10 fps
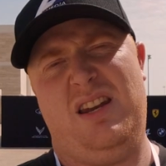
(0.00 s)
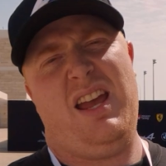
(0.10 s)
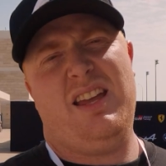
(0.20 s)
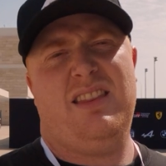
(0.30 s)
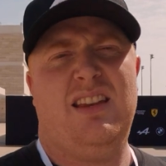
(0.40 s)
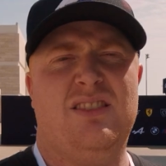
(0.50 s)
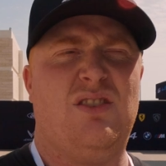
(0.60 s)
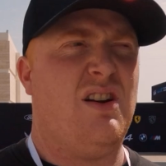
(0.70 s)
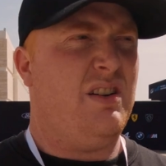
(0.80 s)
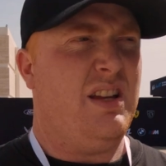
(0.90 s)
day and things
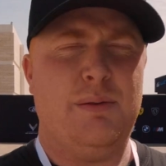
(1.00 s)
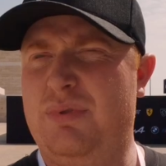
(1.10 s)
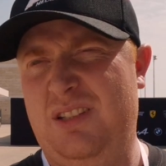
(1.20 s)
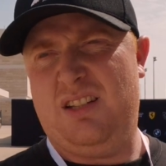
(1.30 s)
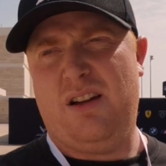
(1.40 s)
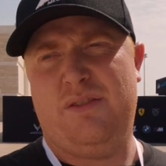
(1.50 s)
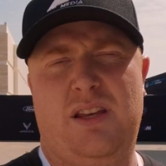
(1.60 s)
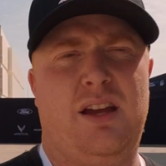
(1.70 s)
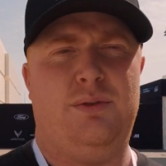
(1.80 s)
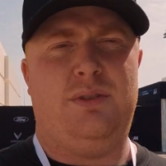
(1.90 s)
are already completely off
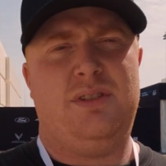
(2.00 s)
schedule.